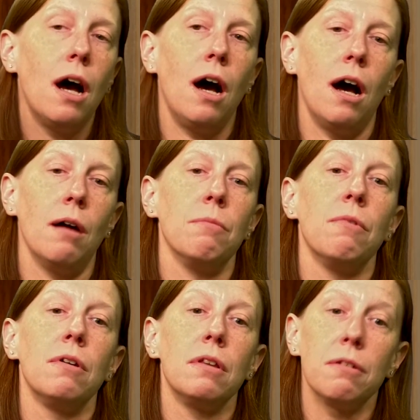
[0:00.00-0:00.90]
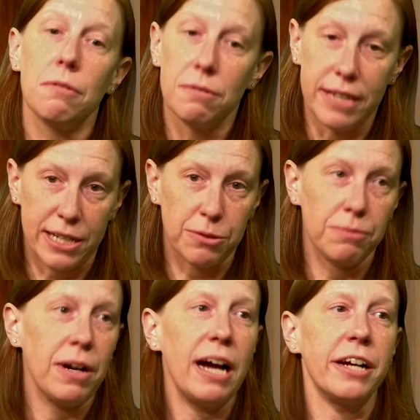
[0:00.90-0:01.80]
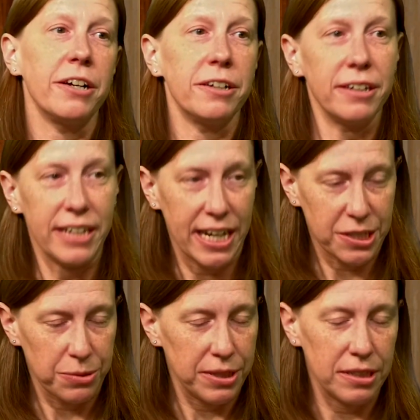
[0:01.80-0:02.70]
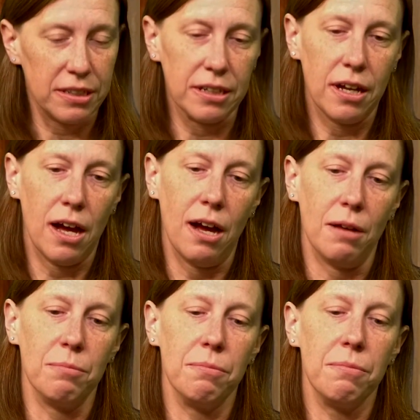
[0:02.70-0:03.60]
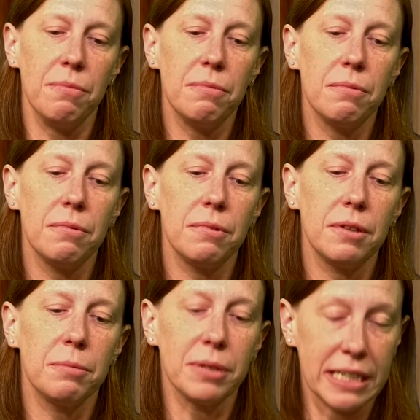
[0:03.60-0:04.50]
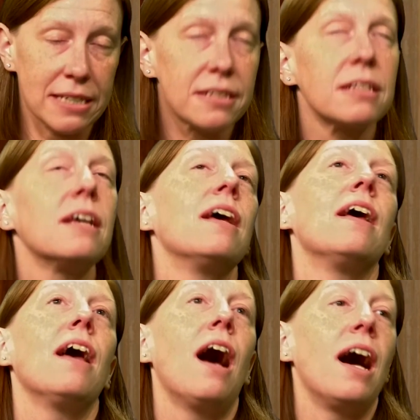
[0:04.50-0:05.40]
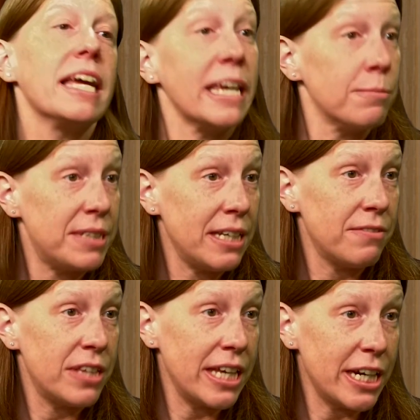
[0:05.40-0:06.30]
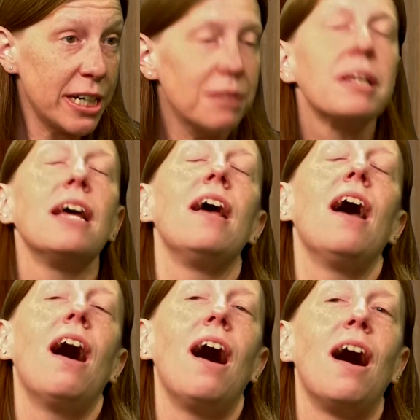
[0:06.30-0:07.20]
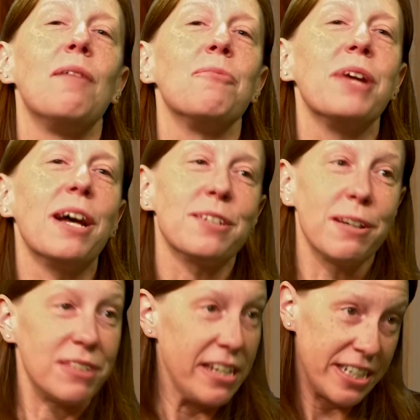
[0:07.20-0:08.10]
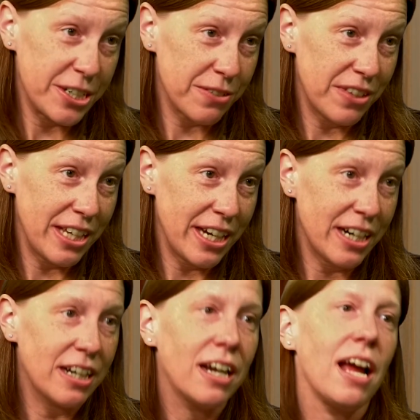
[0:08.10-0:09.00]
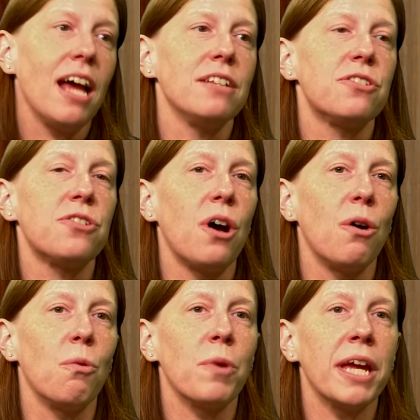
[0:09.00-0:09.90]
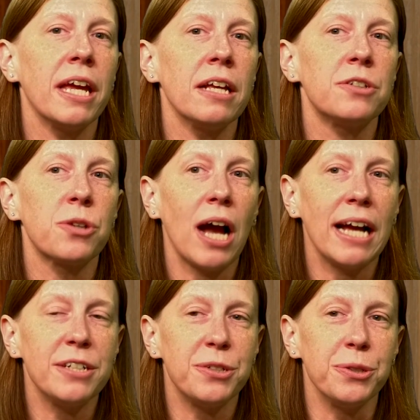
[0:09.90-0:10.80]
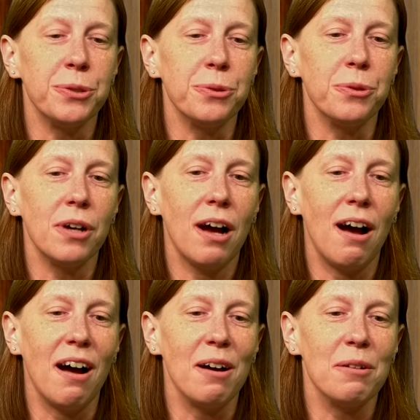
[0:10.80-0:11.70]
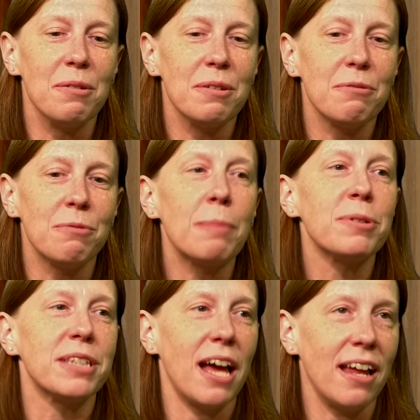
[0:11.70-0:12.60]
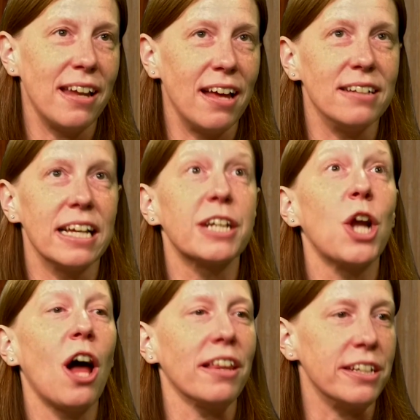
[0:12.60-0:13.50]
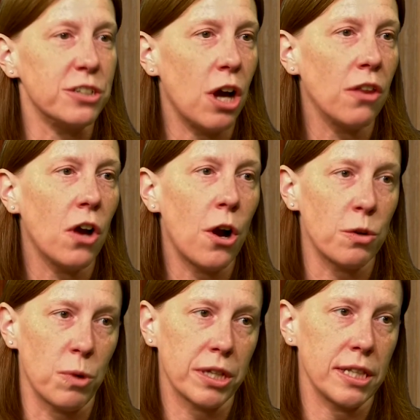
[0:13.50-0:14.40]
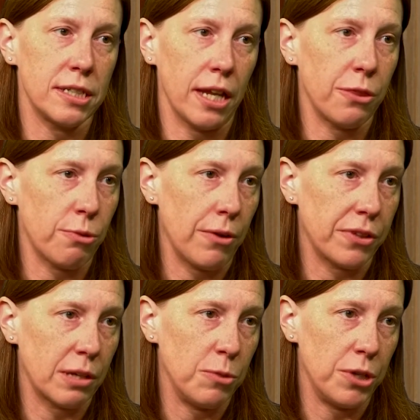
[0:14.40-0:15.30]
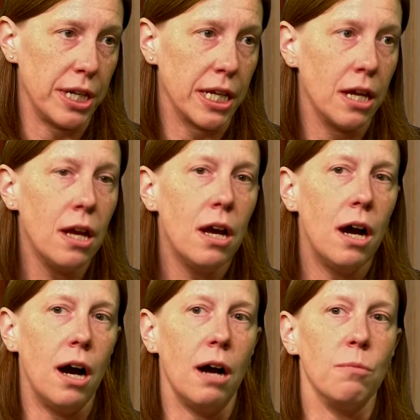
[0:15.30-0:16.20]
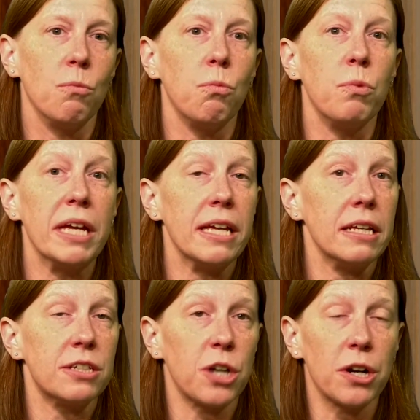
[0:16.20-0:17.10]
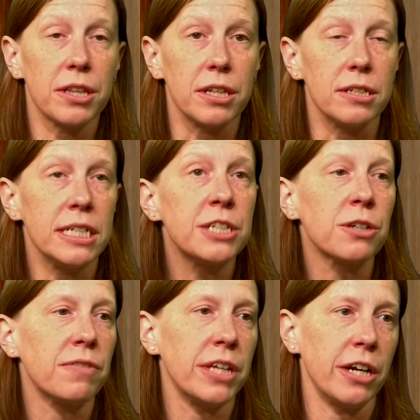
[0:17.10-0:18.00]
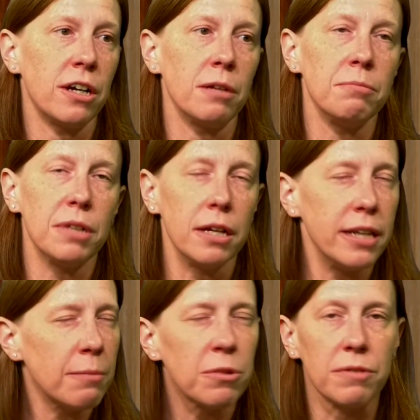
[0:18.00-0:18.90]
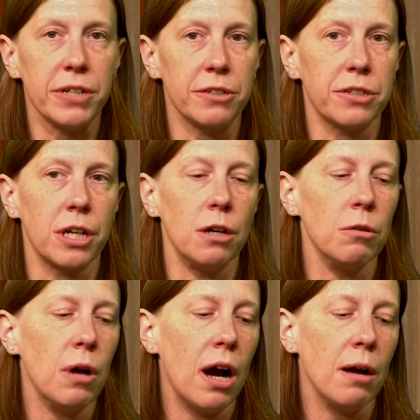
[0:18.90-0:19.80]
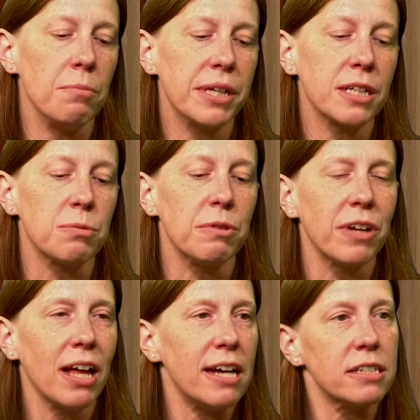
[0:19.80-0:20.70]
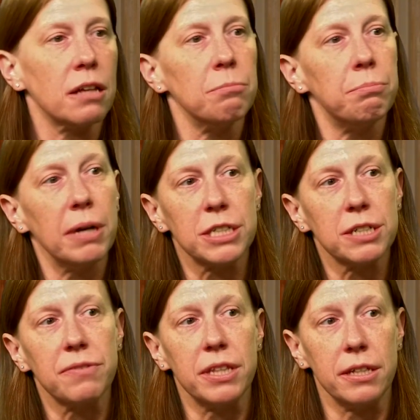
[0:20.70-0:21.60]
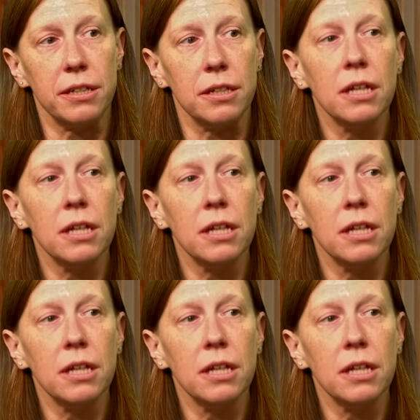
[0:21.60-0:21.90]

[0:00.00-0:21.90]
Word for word: Um, Nashua Fire, Nashua um, Police uh, EMT of the Year. Right. Um, we also have Teacher of the Year. And so we try to uh, represent and acknowledge all the hard work that's done throughout the community. Um, we started the Teacher of the Year a number of years ago um, because we realized a bunch of the